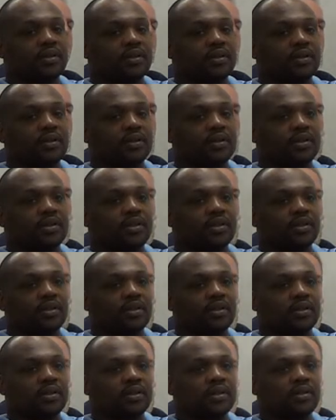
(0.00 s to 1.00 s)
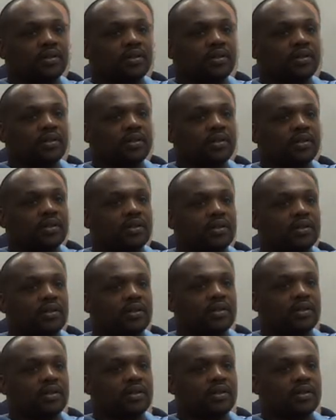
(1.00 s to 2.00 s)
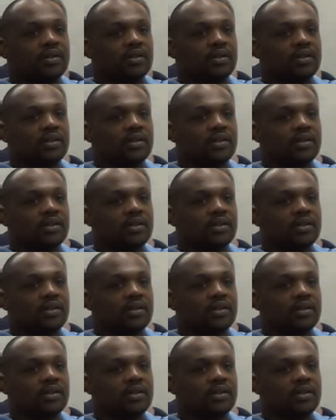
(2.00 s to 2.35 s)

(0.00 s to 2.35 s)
(silent)